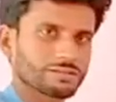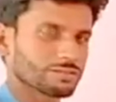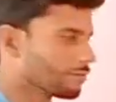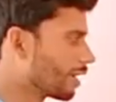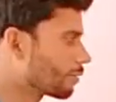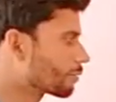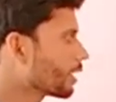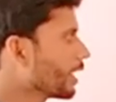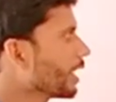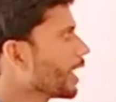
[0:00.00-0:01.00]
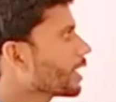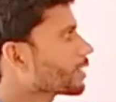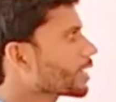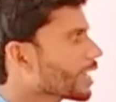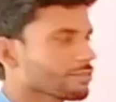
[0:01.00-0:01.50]
verbs,
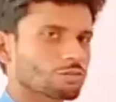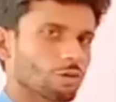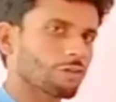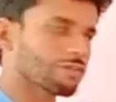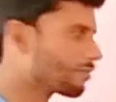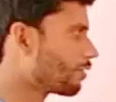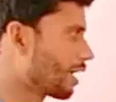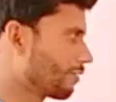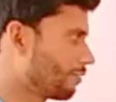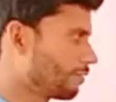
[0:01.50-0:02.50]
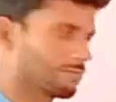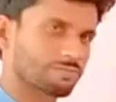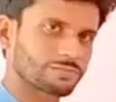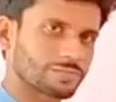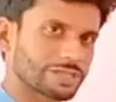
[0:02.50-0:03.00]
and tense of a verb
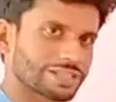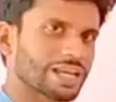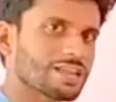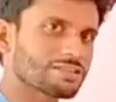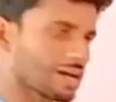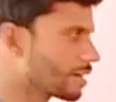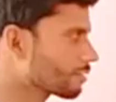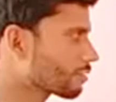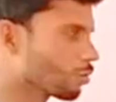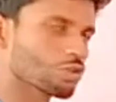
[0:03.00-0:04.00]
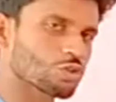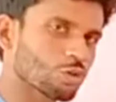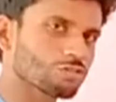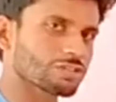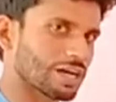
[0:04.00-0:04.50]
tells us or
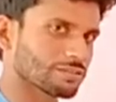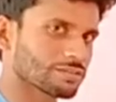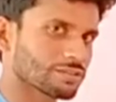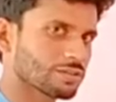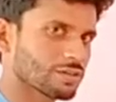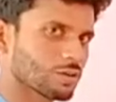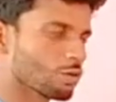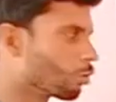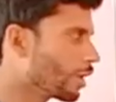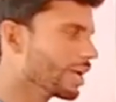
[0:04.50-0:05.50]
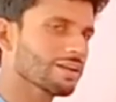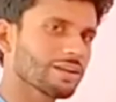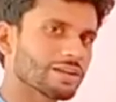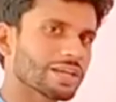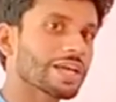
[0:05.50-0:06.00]
shows us
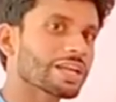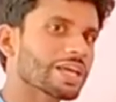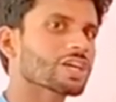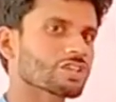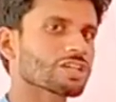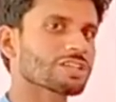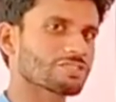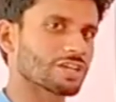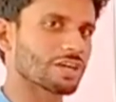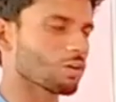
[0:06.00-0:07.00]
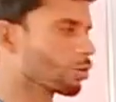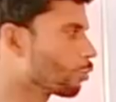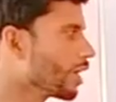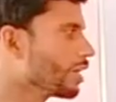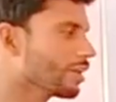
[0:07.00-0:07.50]
when an action is done or
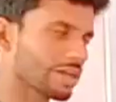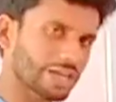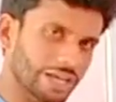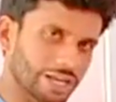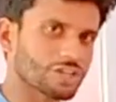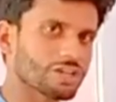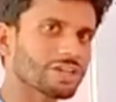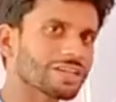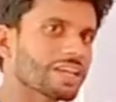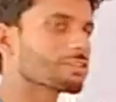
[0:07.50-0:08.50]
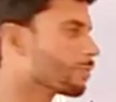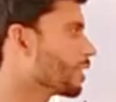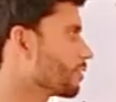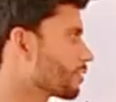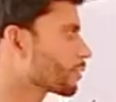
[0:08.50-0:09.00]
when an action takes
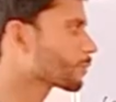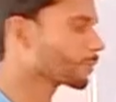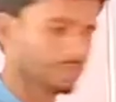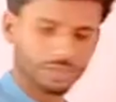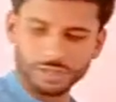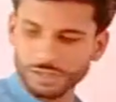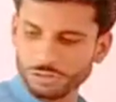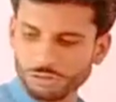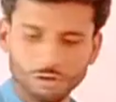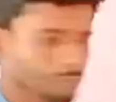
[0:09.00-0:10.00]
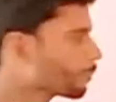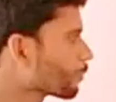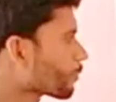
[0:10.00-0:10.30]
place. So